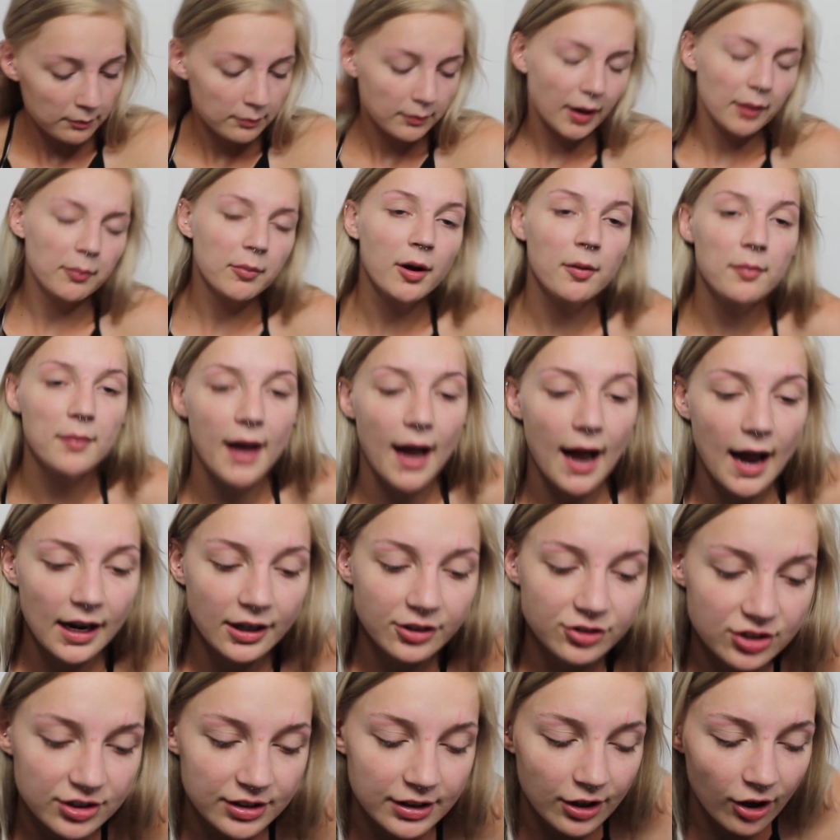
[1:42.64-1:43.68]
My mom
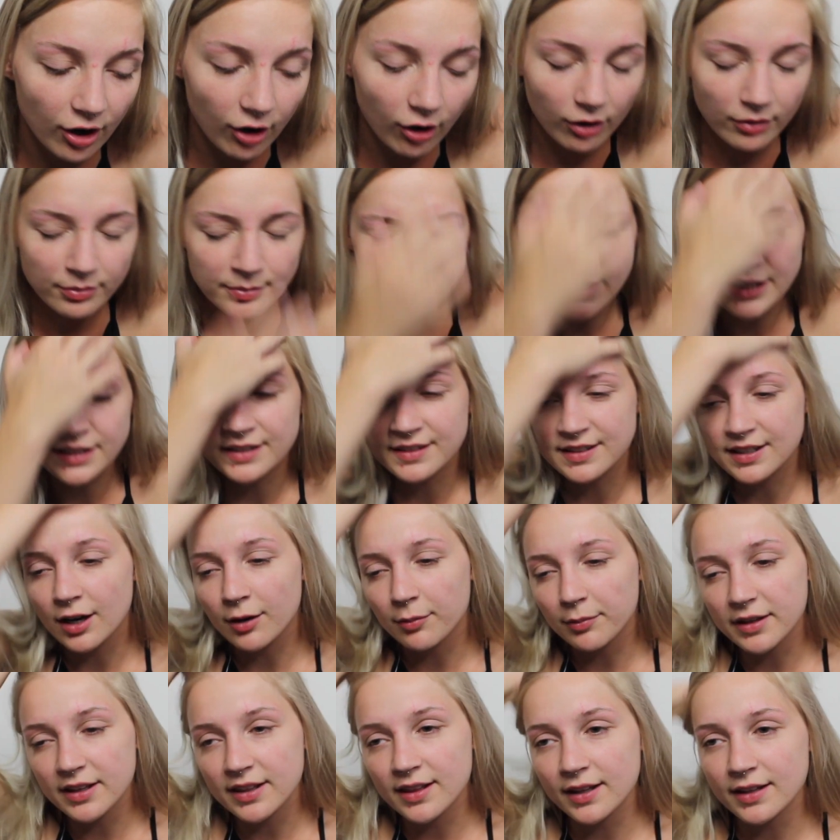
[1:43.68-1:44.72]
actually called me to
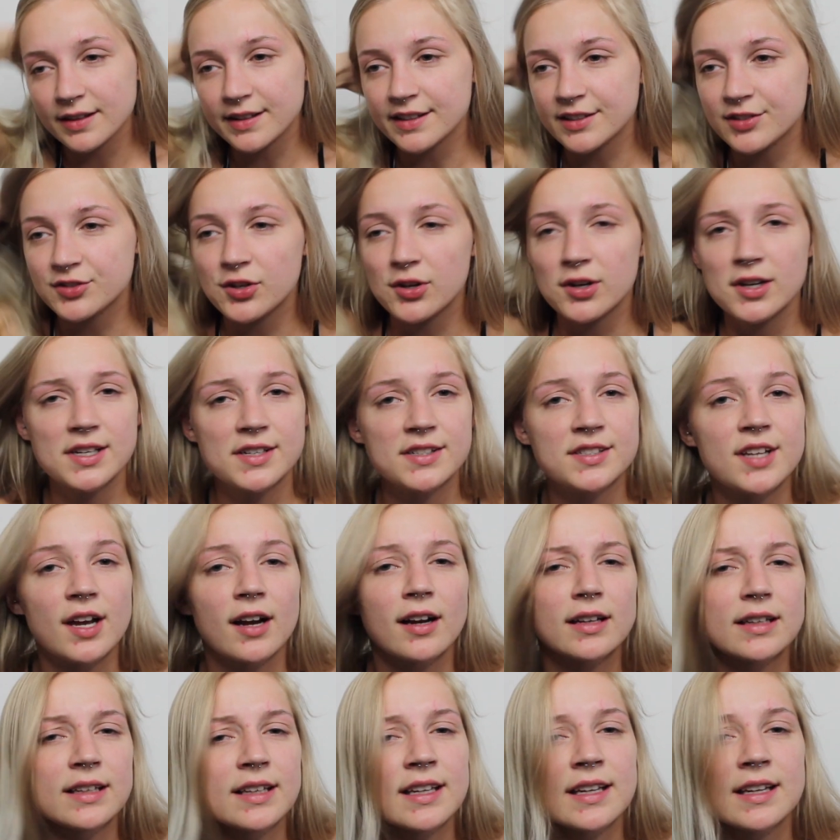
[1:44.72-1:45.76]
tell me that they saw a
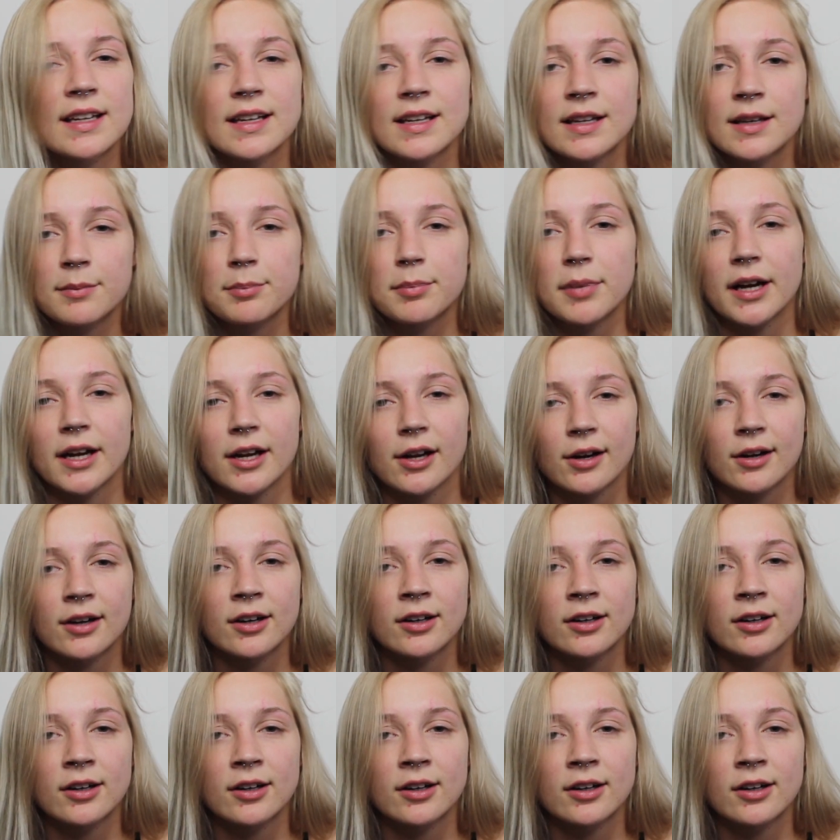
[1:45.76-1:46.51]
duck get hit by a